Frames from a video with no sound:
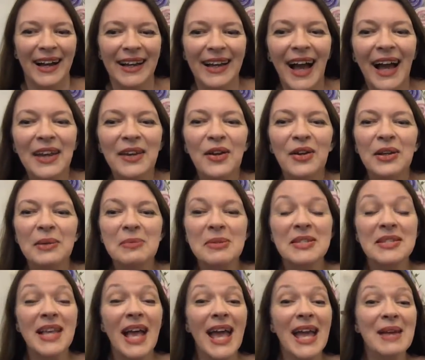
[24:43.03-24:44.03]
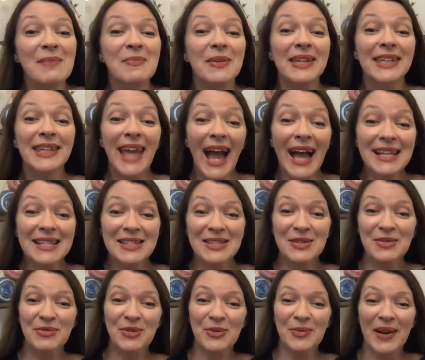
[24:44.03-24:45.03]
Anonymous Amy. Yes,
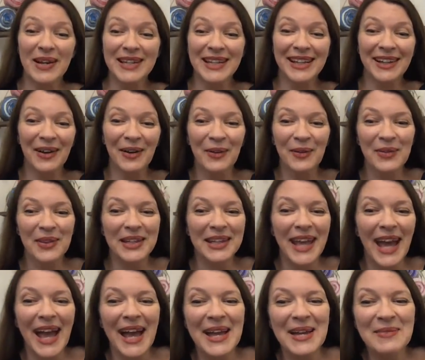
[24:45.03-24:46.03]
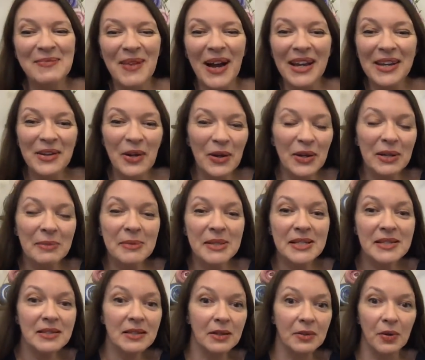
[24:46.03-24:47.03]
you've already got the name.
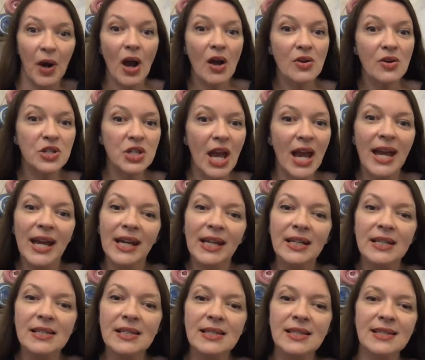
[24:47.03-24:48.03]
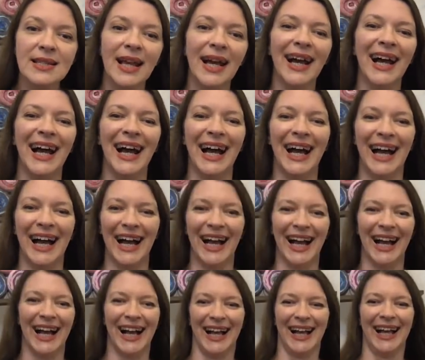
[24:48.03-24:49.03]
Anonymous Crocheters.
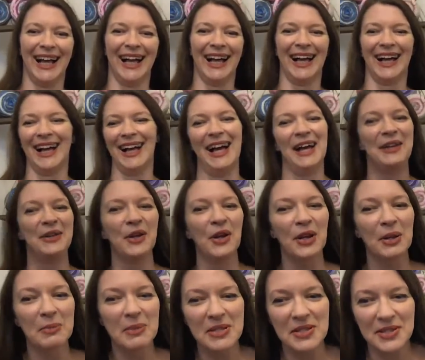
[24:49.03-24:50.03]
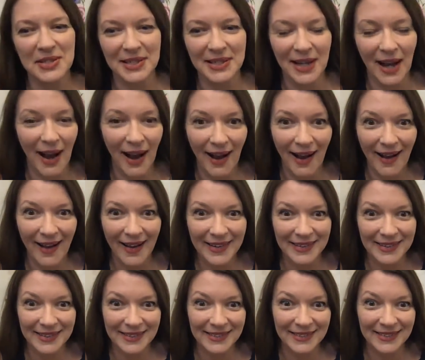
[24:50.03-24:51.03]
Anonymous
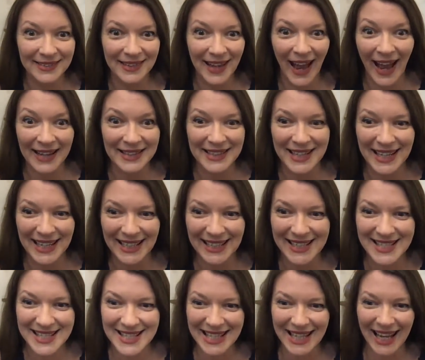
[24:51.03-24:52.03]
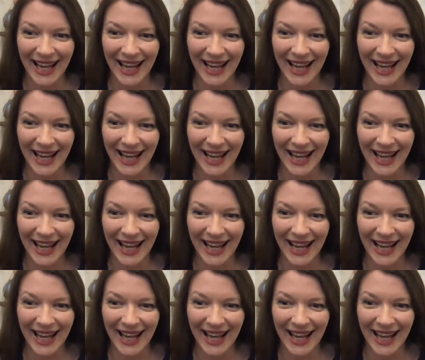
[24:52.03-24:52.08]
yarn addicts.